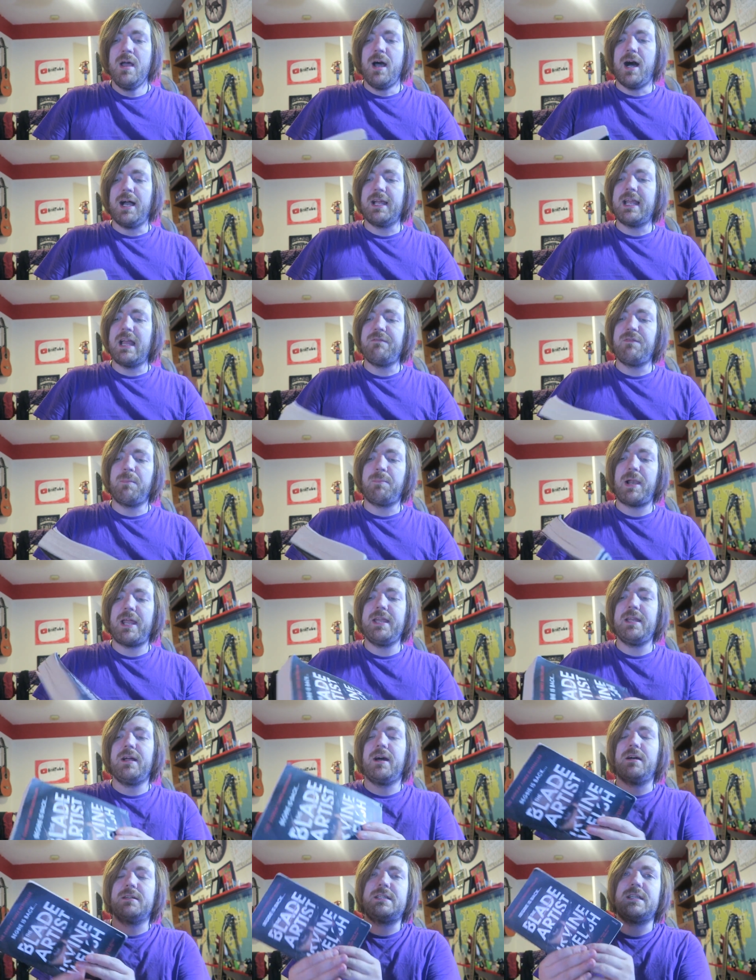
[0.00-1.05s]
I gave The
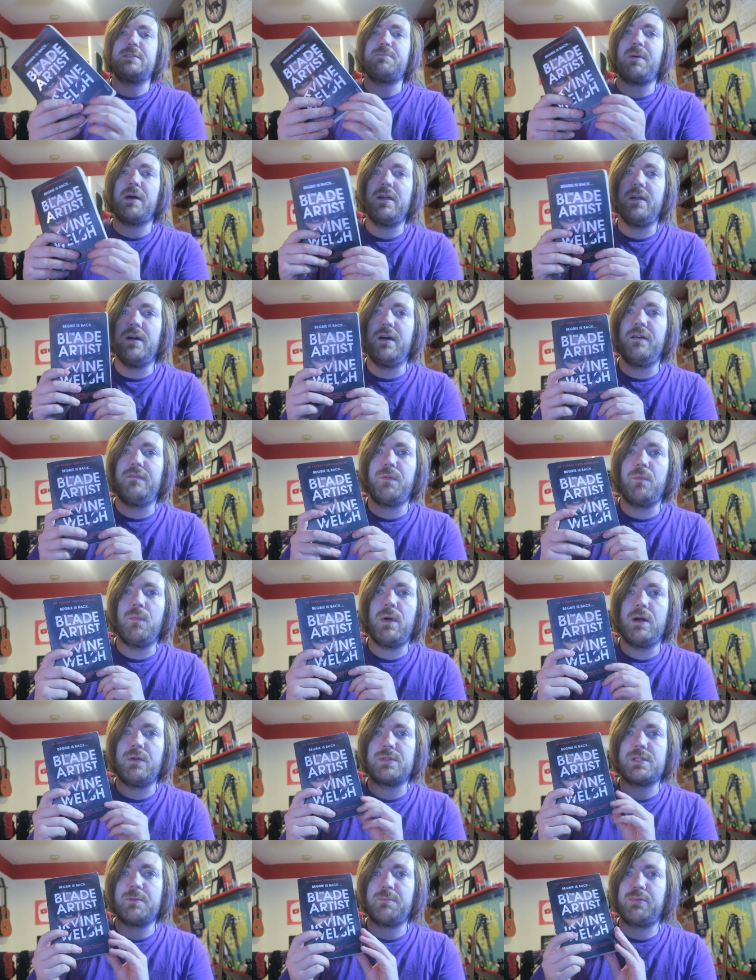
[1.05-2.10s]
Blade Artist by Irvine
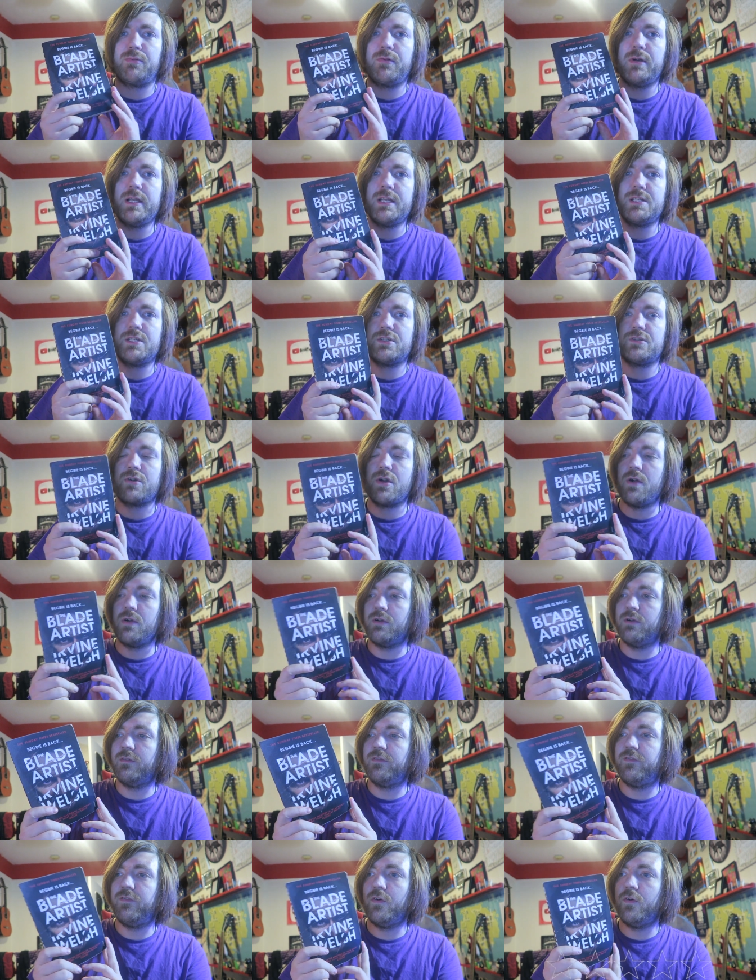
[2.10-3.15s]
Welsh a pretty
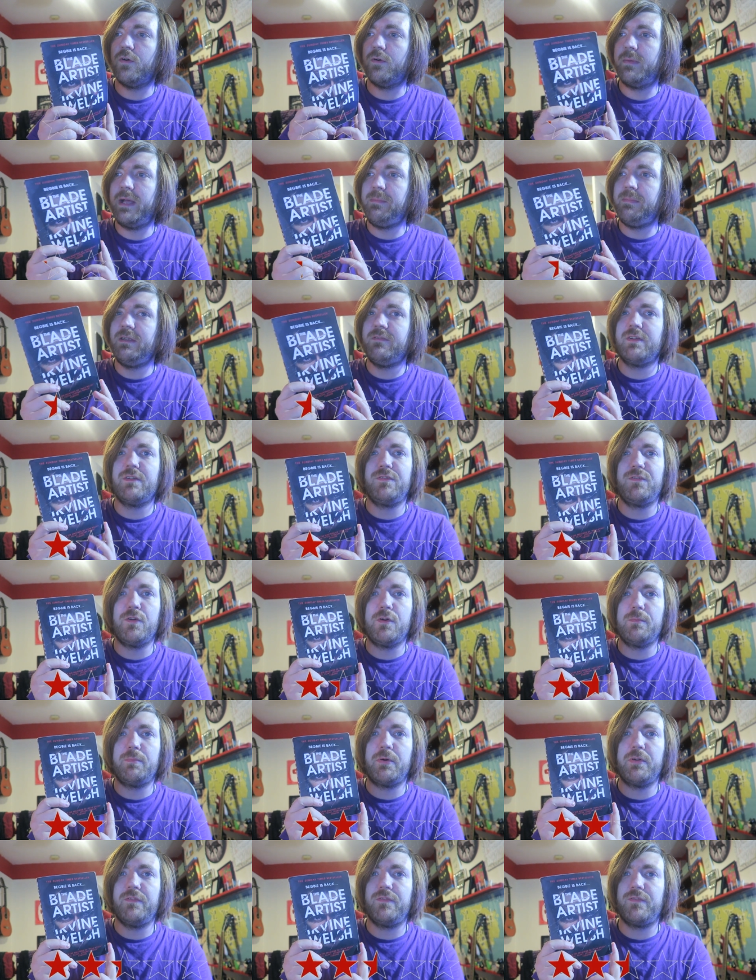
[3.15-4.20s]
strong 4, maybe even a
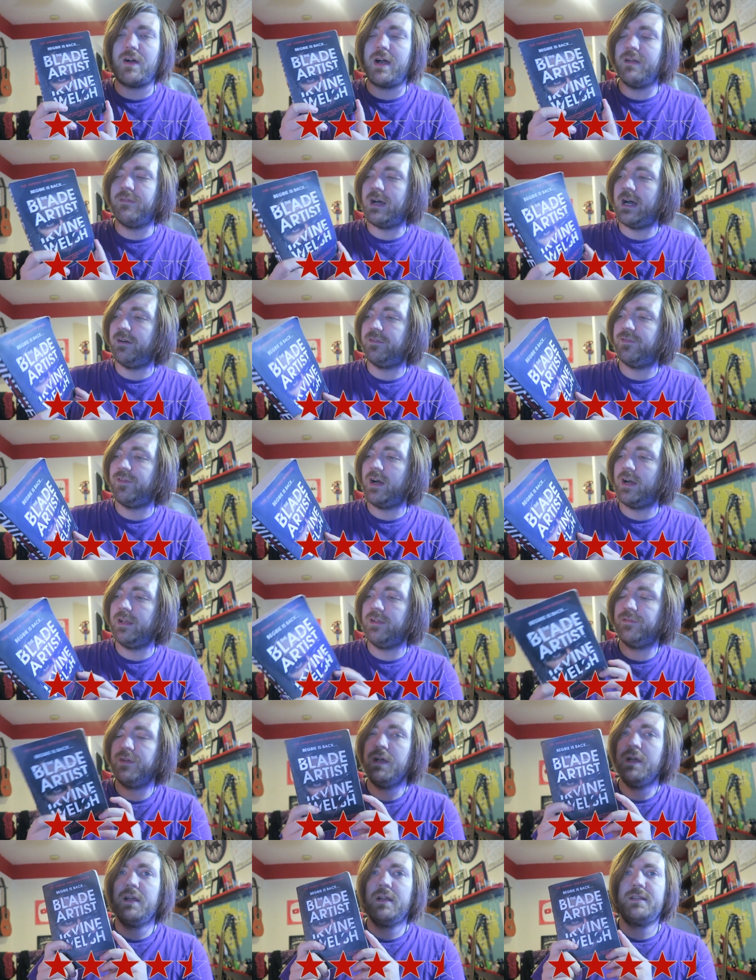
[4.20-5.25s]
4.5 out of
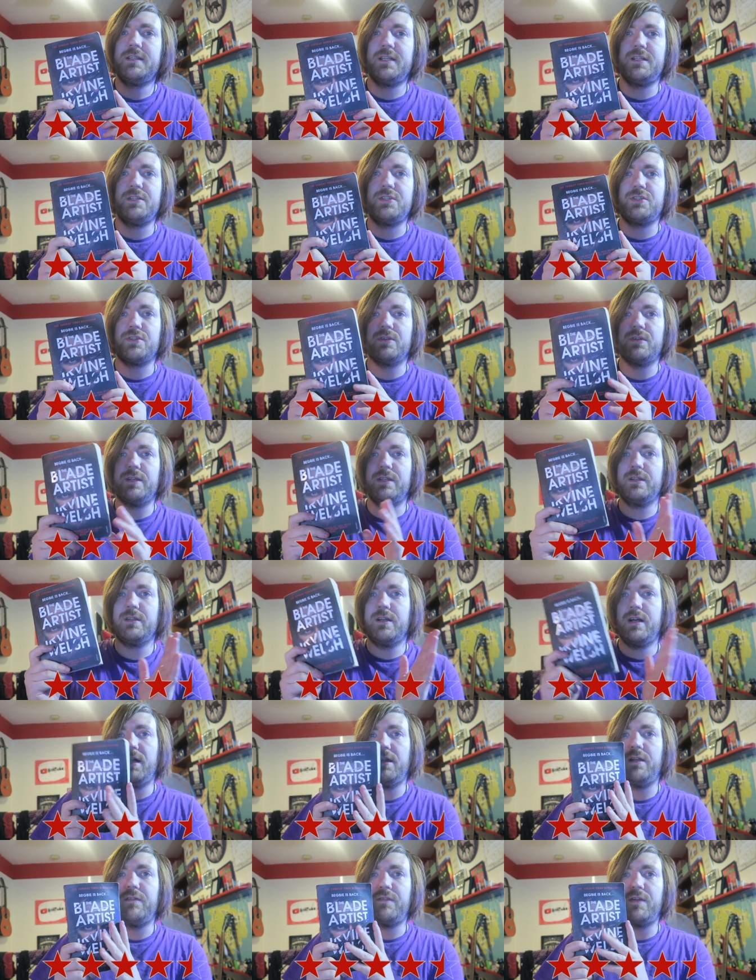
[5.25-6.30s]
5. Did enjoy.
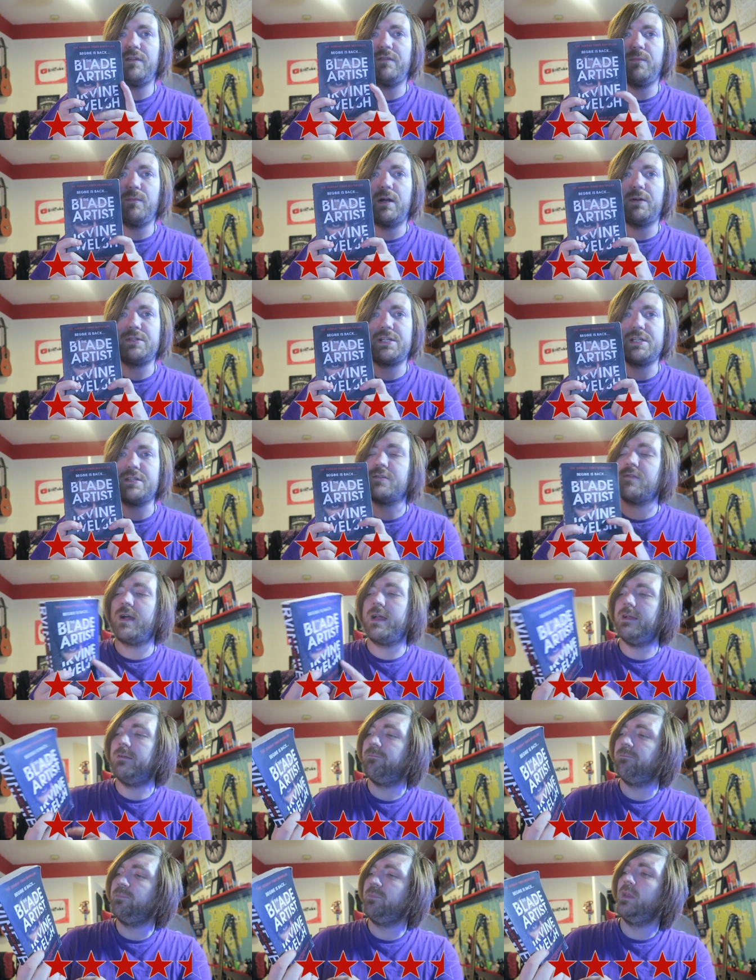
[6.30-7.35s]
I love Irvine Welsh, he's
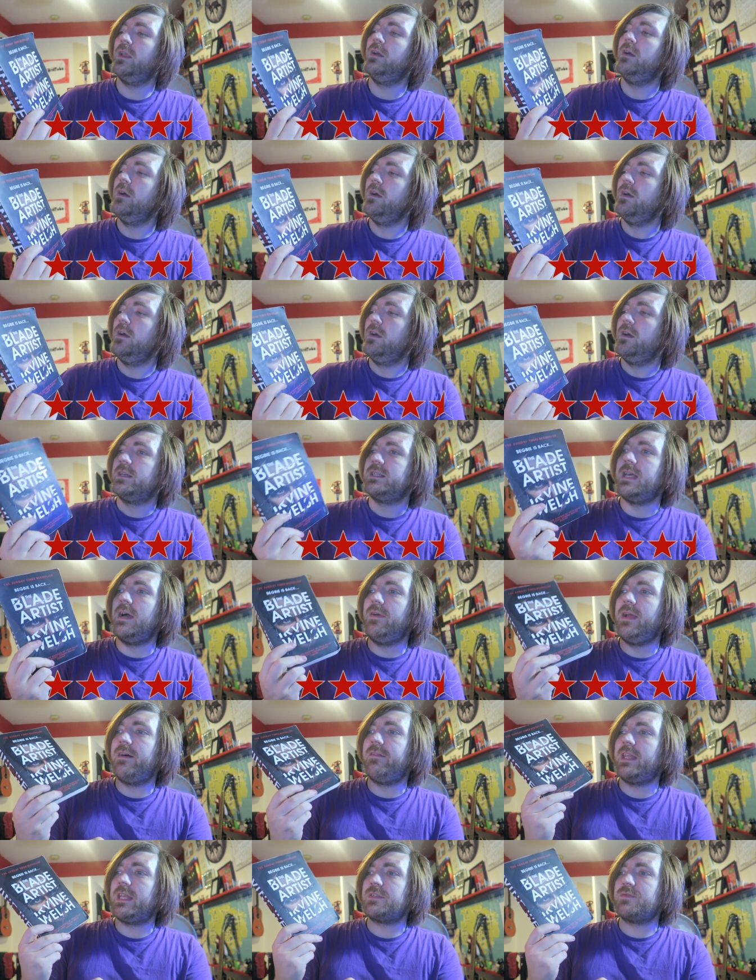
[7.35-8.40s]
great. So
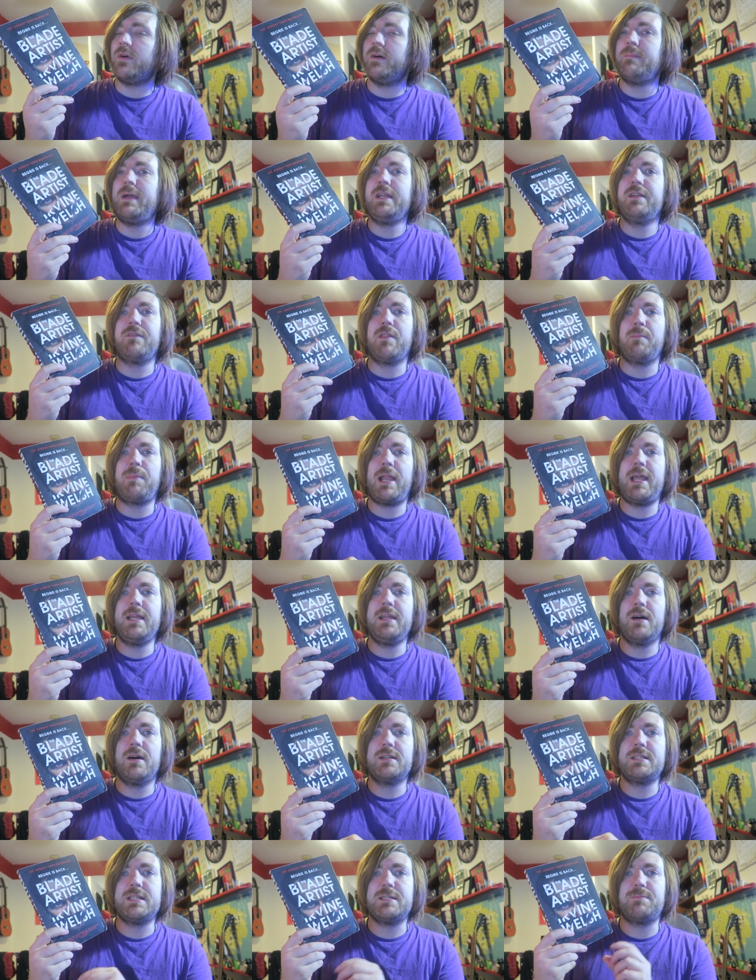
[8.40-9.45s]
yeah, that's what I made of The Blade
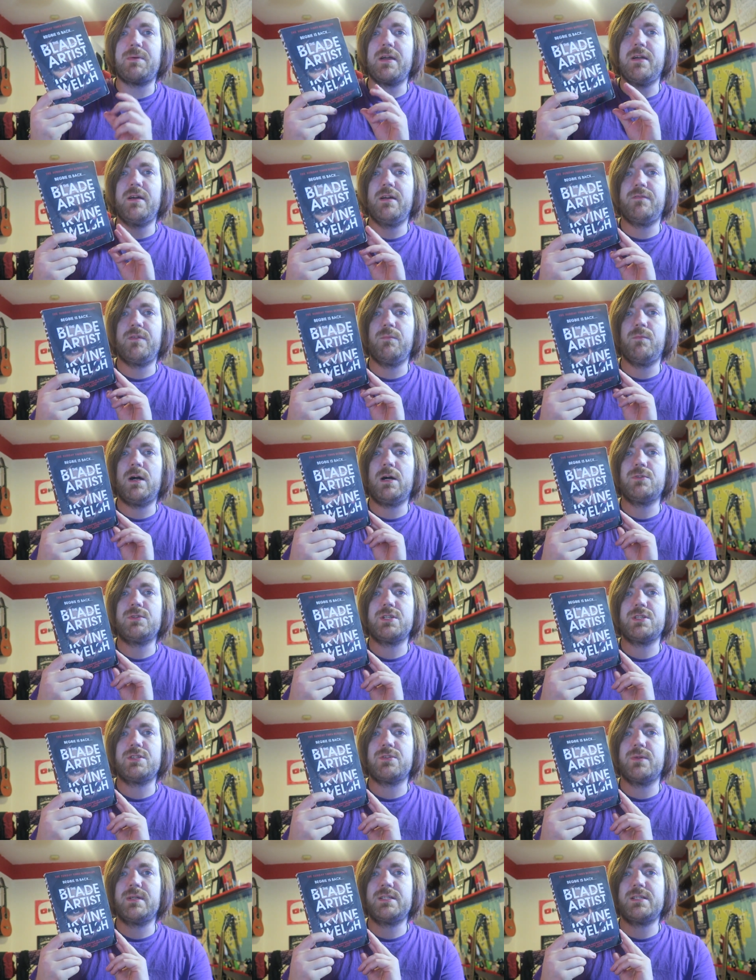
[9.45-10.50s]
Artist by Irvine Welsh.
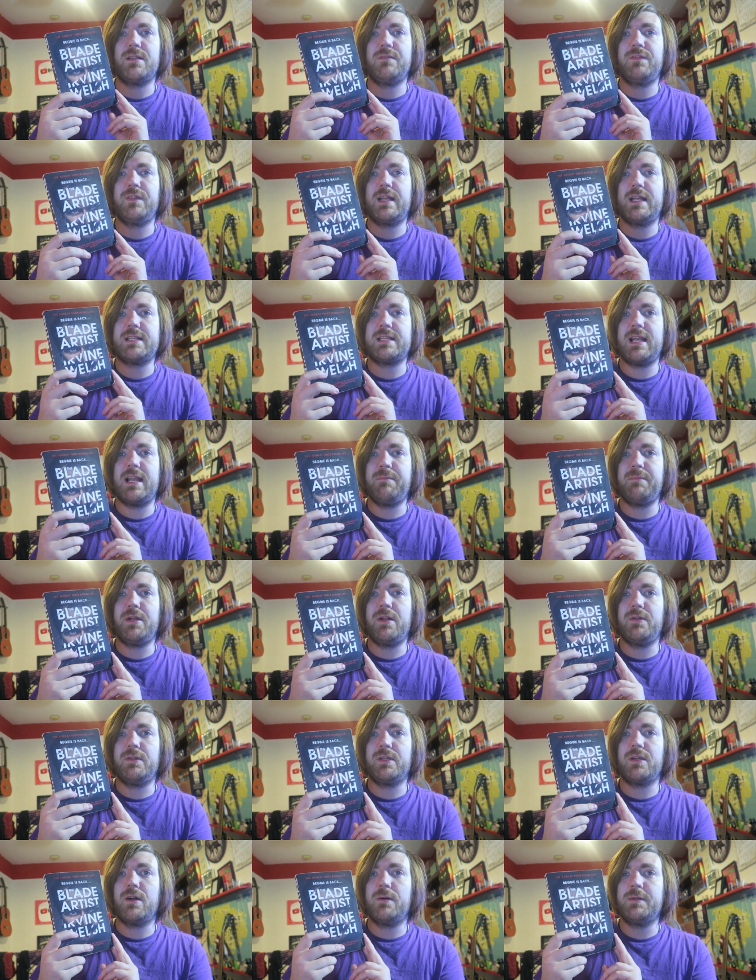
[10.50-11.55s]
As always, don't forget to let me know
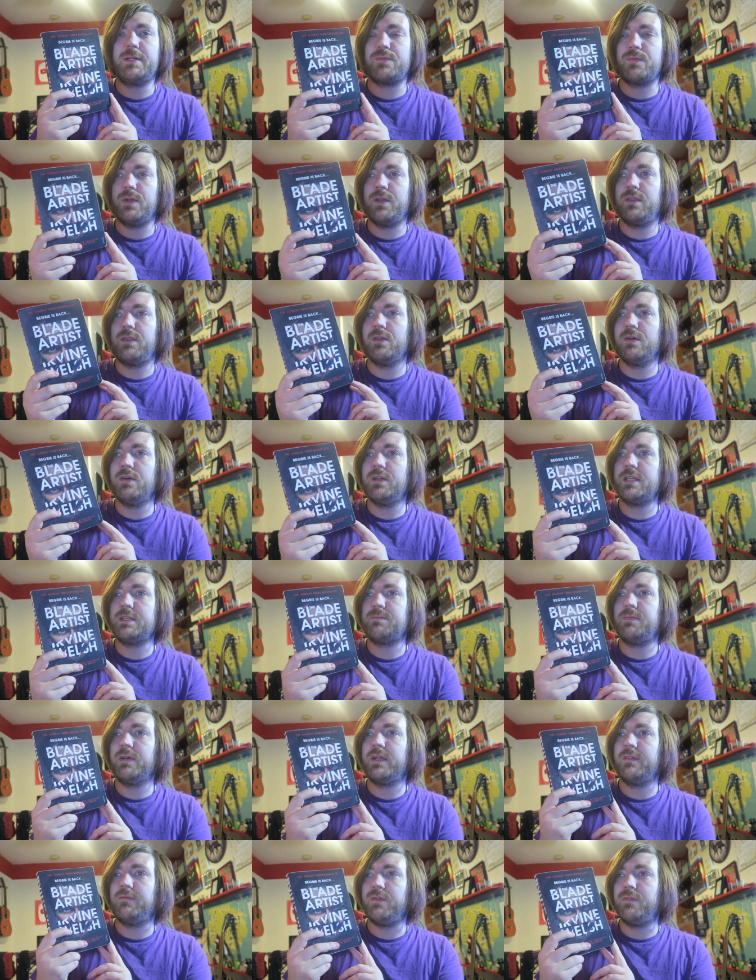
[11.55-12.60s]
in the comments what you thought of this
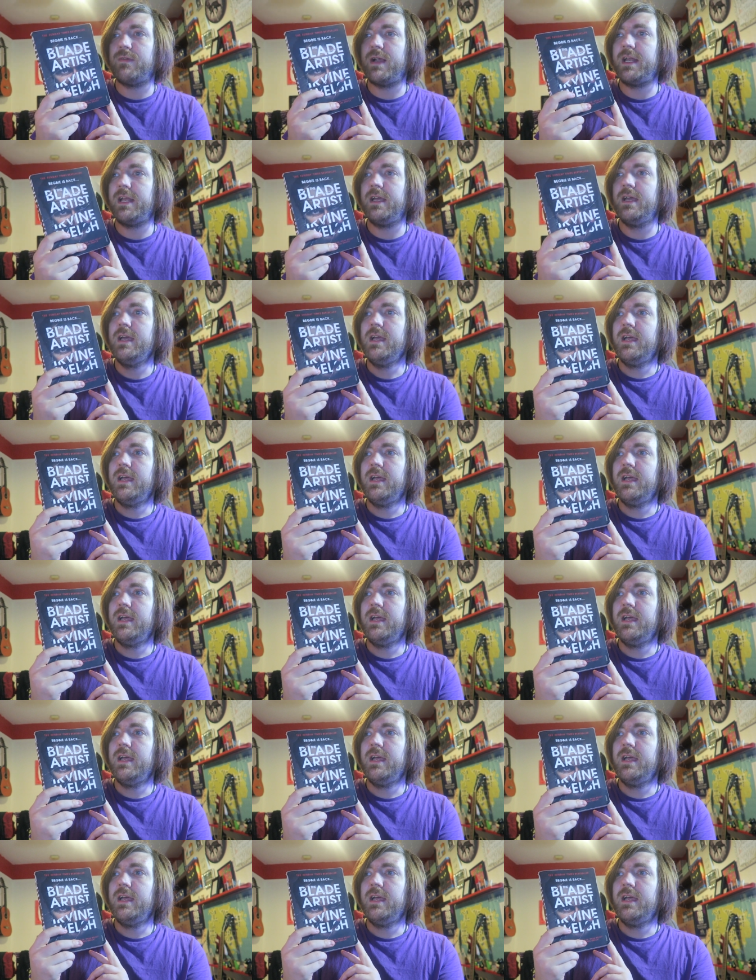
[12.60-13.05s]
book if you read it.